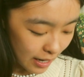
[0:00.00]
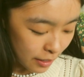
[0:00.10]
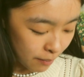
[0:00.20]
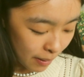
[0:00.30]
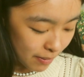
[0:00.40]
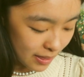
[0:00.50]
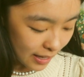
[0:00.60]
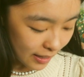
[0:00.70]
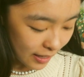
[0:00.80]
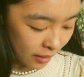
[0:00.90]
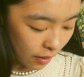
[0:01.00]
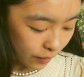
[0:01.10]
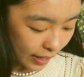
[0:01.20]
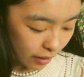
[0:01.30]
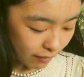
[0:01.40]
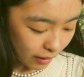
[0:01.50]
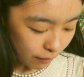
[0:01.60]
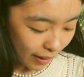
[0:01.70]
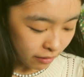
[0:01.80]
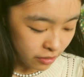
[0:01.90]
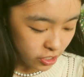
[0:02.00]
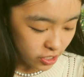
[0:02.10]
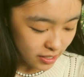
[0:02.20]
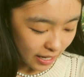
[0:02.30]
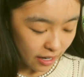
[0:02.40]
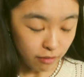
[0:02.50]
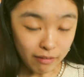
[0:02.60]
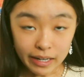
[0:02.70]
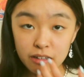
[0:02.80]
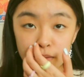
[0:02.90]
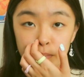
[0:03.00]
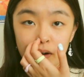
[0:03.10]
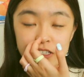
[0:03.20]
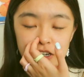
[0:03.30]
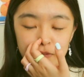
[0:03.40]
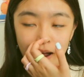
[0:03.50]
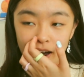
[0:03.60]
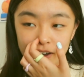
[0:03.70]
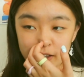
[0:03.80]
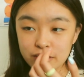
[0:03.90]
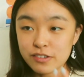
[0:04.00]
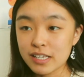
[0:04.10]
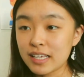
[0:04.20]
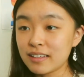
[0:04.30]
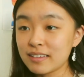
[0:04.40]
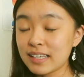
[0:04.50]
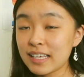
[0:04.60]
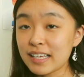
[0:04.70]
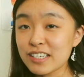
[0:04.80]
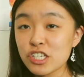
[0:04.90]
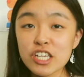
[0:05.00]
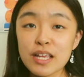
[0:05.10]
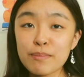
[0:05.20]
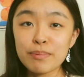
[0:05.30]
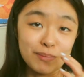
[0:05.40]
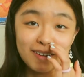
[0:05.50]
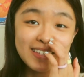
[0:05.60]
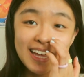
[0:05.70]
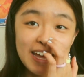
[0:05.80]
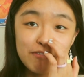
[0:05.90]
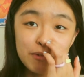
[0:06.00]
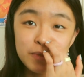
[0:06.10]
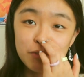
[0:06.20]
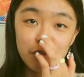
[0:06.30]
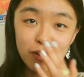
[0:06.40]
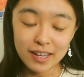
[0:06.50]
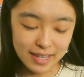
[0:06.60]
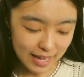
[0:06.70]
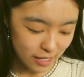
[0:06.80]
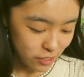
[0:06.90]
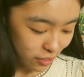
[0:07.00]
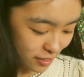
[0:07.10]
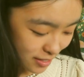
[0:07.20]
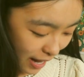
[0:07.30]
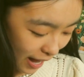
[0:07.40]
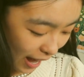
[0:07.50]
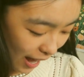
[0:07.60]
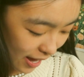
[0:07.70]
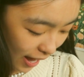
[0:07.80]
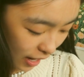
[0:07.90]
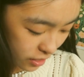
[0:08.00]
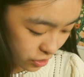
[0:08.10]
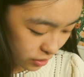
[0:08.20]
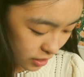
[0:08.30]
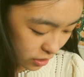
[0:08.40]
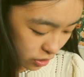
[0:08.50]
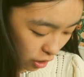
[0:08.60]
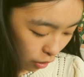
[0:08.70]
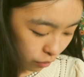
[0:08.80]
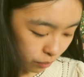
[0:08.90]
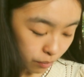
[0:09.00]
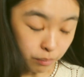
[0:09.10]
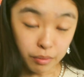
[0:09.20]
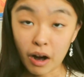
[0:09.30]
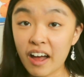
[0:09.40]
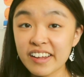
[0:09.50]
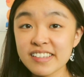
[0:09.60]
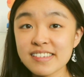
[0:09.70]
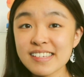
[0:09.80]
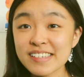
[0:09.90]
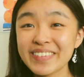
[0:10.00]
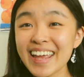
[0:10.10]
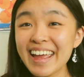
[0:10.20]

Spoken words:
Now you might be thinking, okay, Arella, why don't you just get a regular bronzer? Why are you using the cheap birthday gift from Sephora? And the answer is that I actually don't bronze,